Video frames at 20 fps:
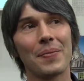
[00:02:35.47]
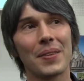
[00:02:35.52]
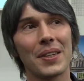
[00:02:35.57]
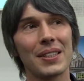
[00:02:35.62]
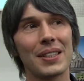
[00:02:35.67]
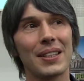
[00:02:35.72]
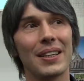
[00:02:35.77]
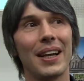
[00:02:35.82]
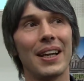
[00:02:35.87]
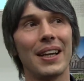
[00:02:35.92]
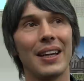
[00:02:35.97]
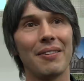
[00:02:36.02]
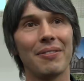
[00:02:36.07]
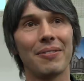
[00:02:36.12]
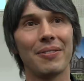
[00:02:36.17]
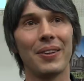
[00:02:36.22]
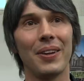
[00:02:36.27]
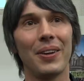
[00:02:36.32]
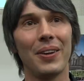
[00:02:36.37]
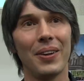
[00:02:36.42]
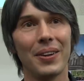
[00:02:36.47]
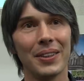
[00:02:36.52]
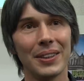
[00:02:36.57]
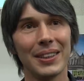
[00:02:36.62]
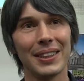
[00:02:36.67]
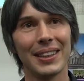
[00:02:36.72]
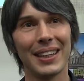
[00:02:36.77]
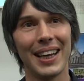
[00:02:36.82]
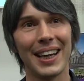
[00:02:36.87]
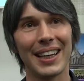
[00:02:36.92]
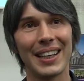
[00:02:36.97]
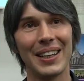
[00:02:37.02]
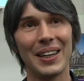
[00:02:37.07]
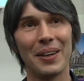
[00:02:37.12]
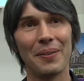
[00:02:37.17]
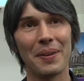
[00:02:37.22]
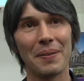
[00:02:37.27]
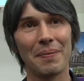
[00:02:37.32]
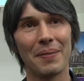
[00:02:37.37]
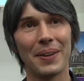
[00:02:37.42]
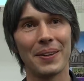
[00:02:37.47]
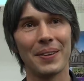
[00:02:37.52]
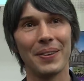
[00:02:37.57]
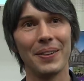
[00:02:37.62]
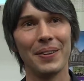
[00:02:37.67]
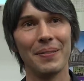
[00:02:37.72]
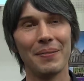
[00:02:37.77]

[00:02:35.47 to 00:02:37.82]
slightly flawed economic model,